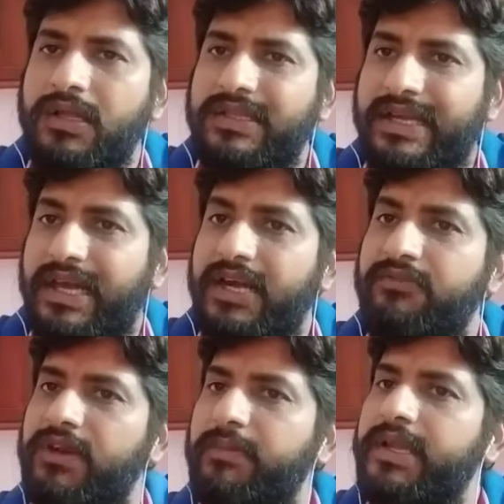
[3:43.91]
the
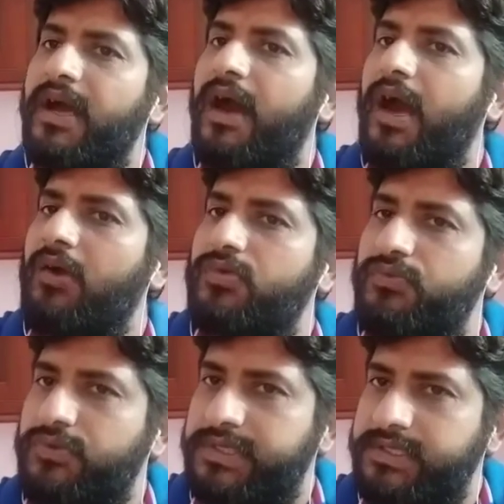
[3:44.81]
current will be
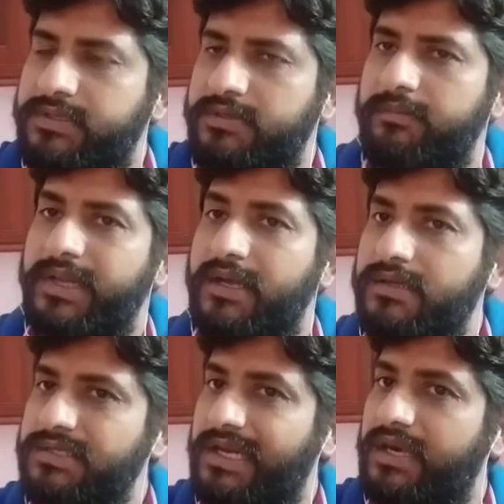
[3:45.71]
outwards
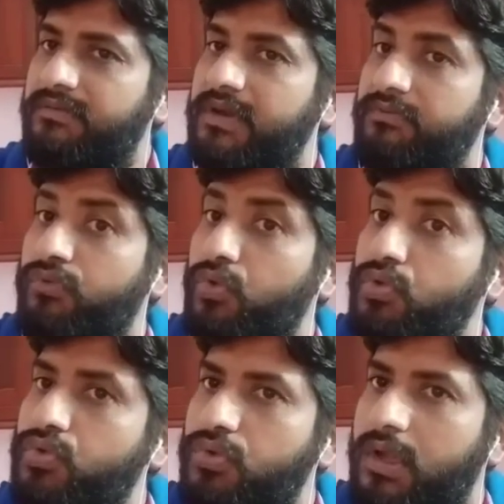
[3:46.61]
because current will flow
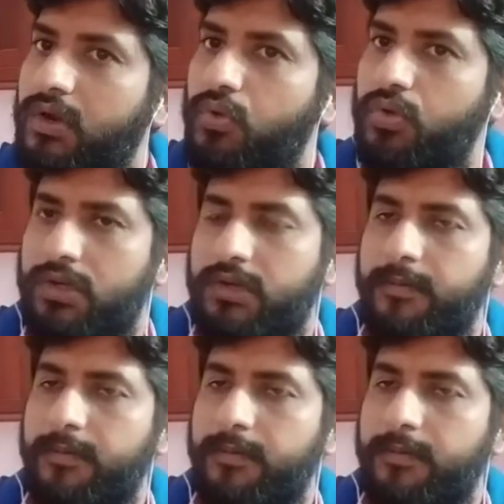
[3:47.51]
through the load.